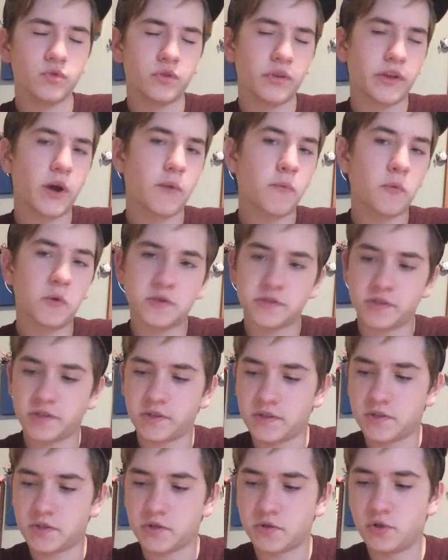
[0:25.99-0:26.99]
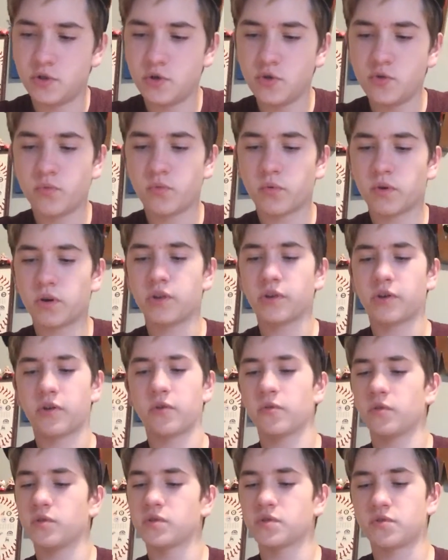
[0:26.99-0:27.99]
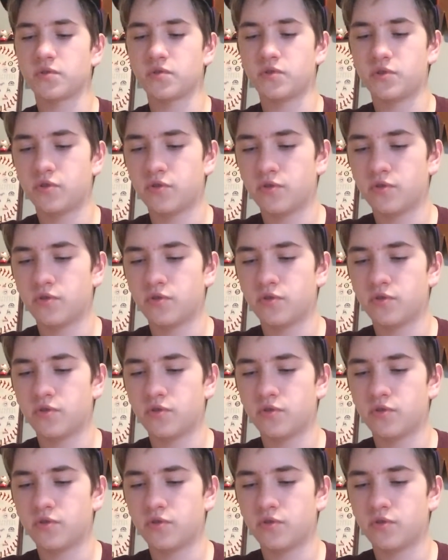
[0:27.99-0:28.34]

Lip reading: the Cowboys at least 2-1, the Cardinals are